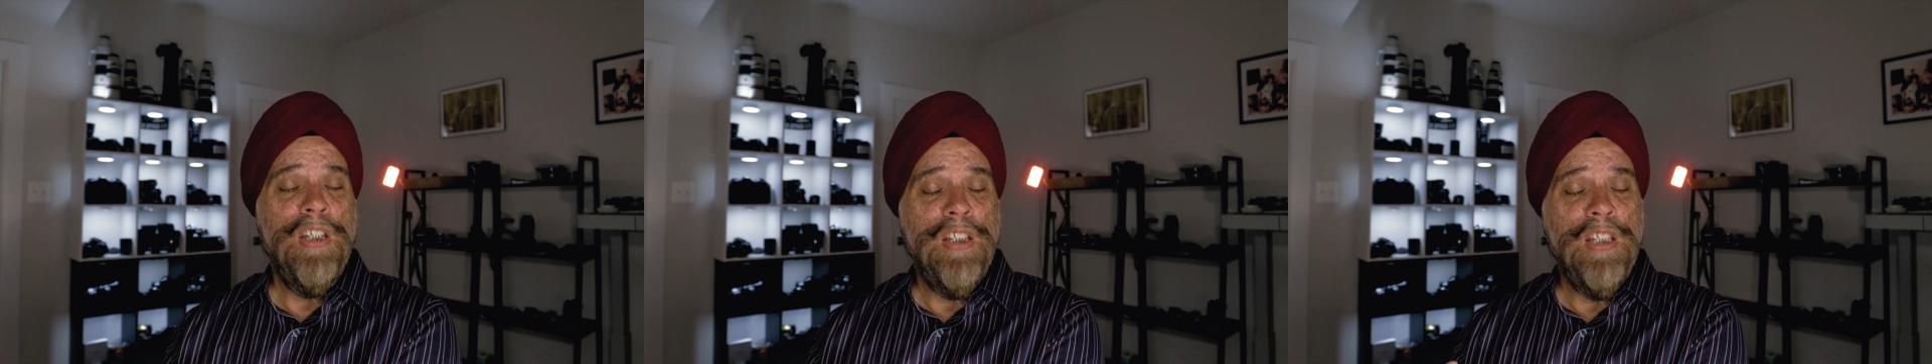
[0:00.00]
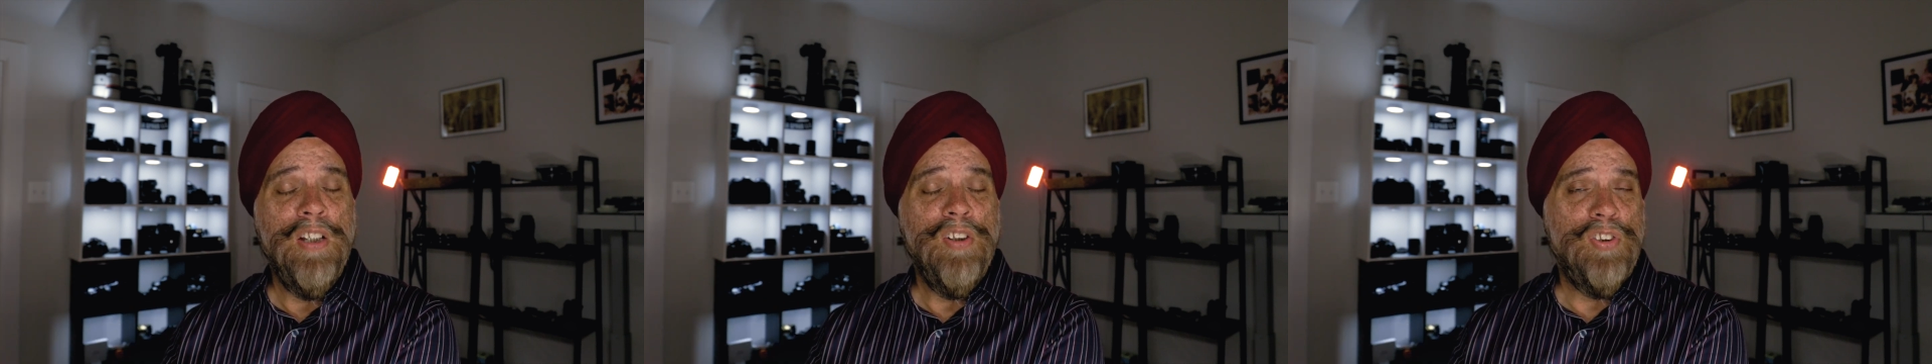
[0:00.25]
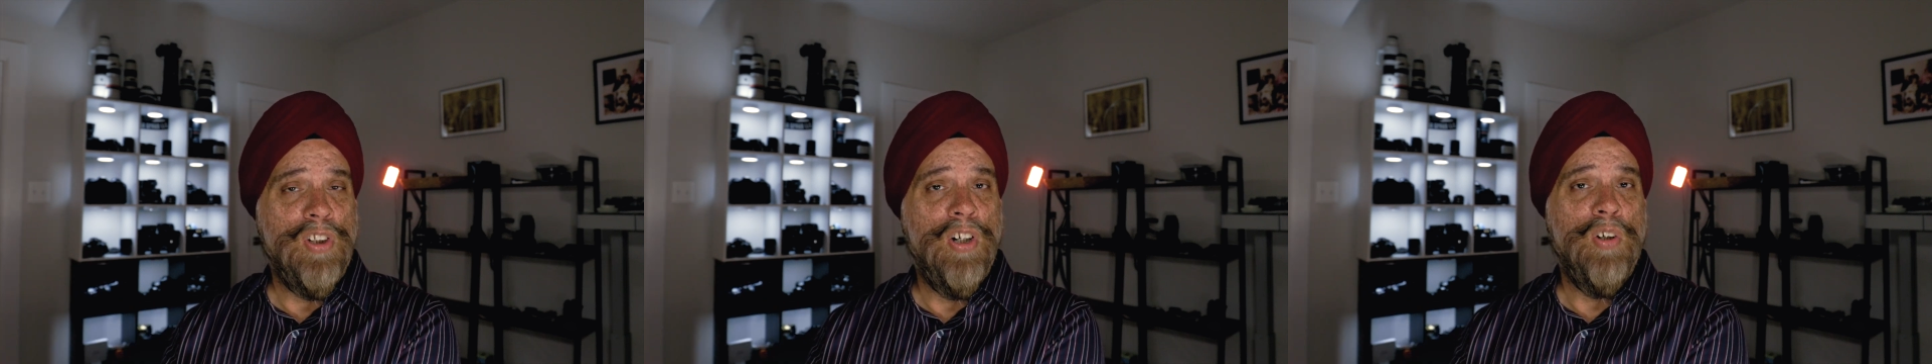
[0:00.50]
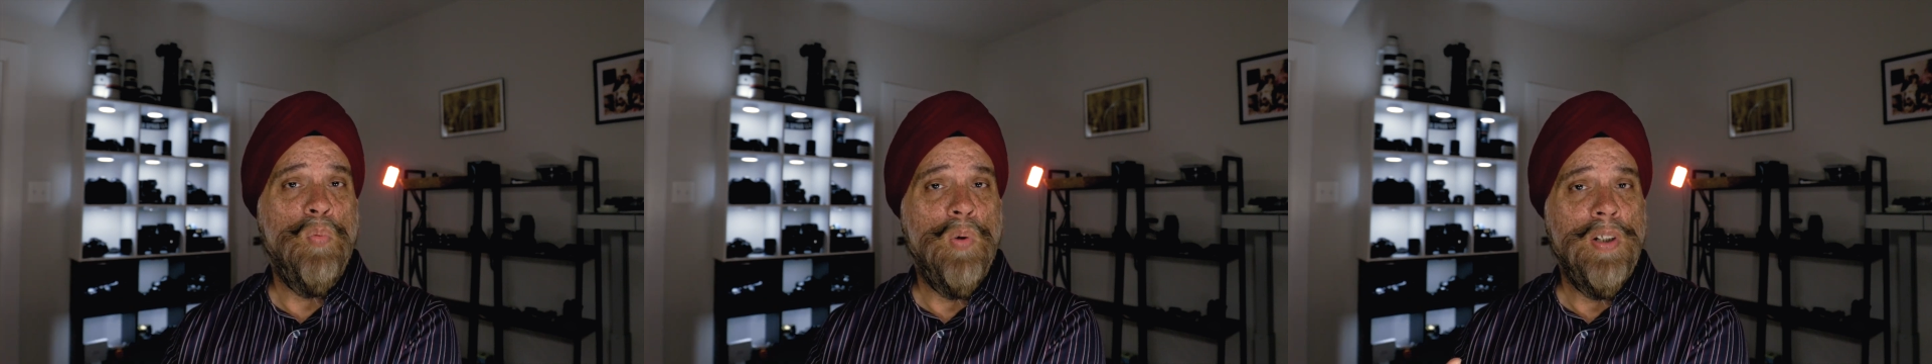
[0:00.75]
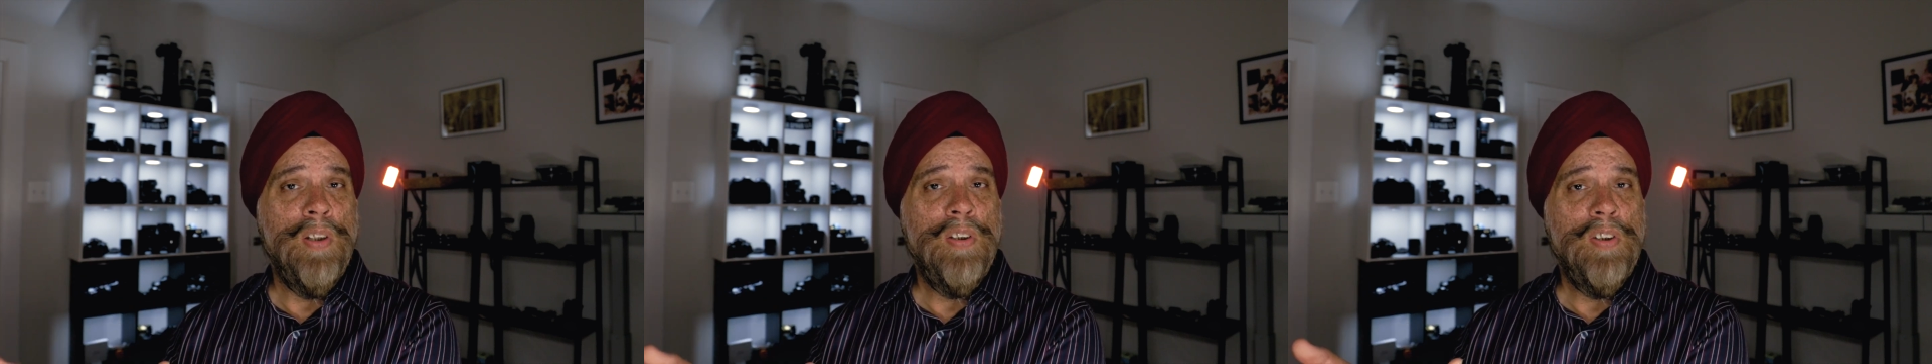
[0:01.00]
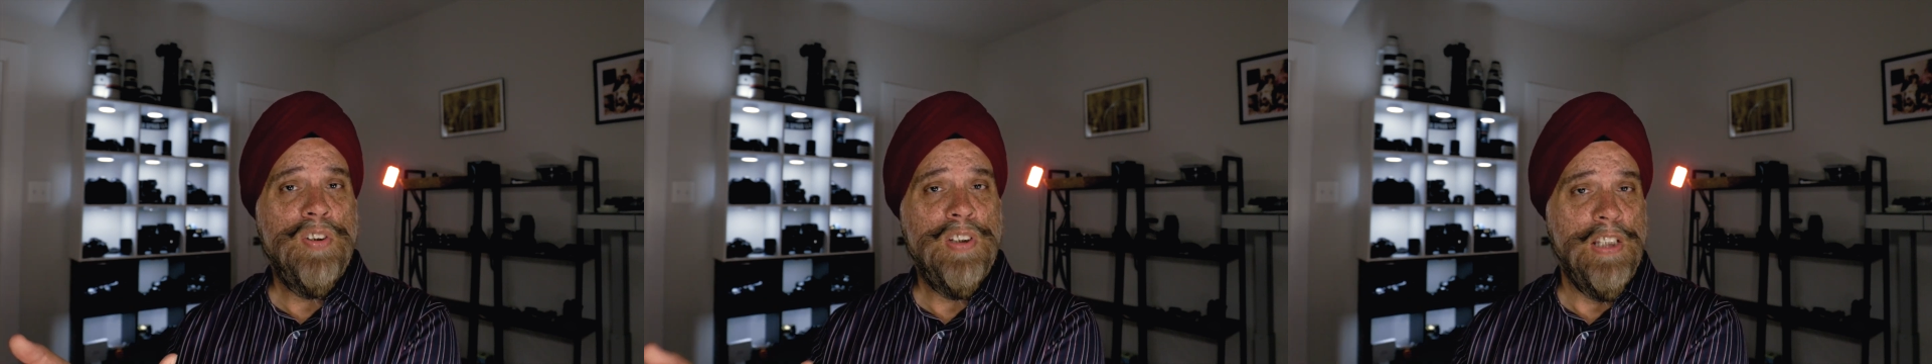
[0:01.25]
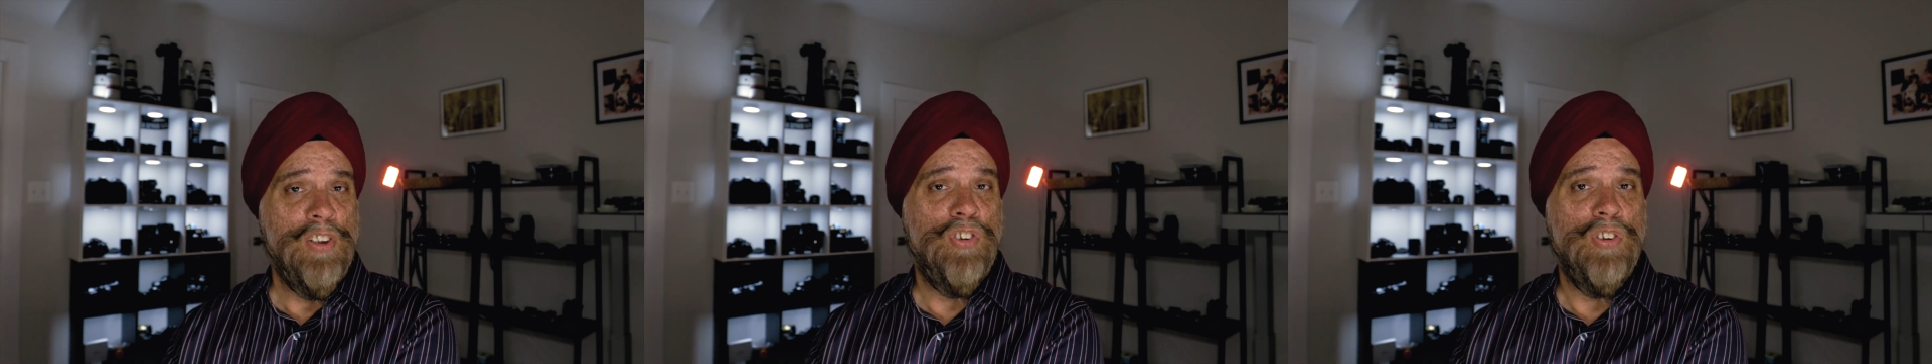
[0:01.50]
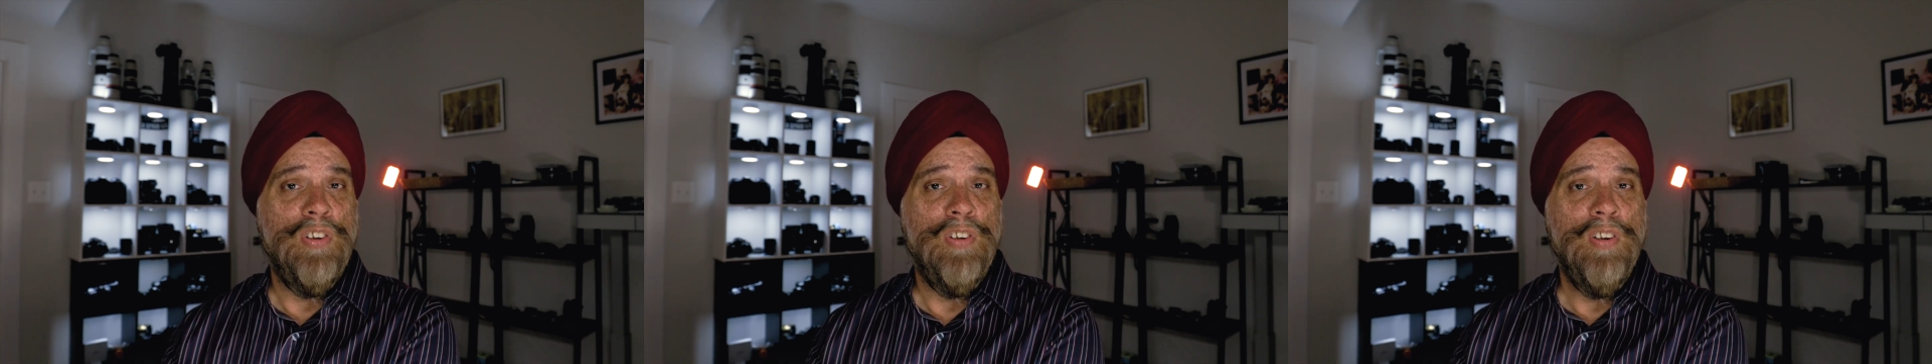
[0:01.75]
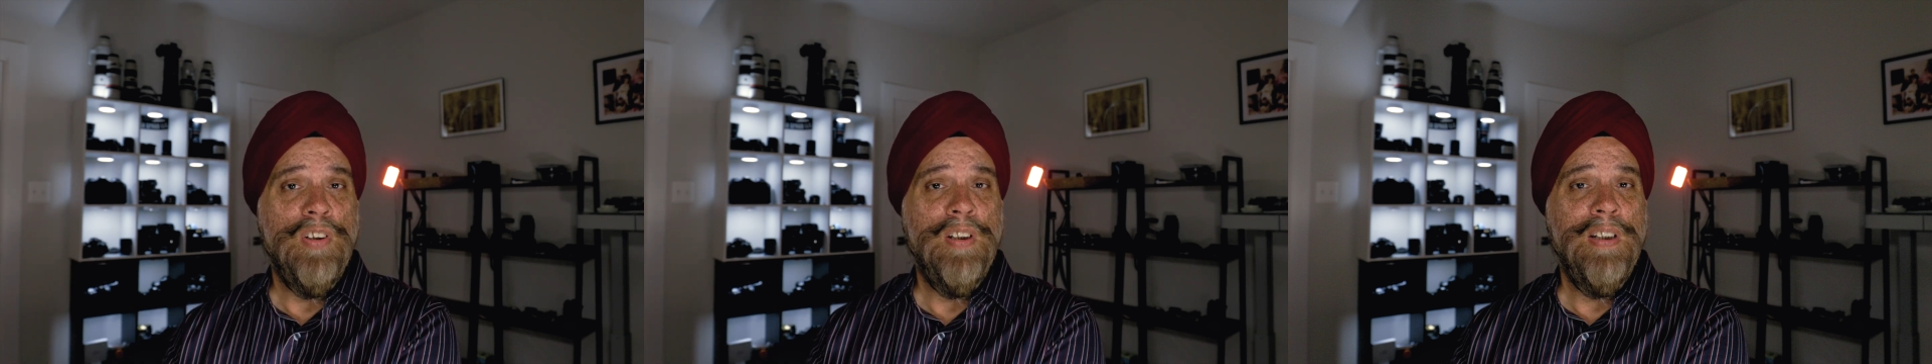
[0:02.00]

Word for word: eos r1 sensor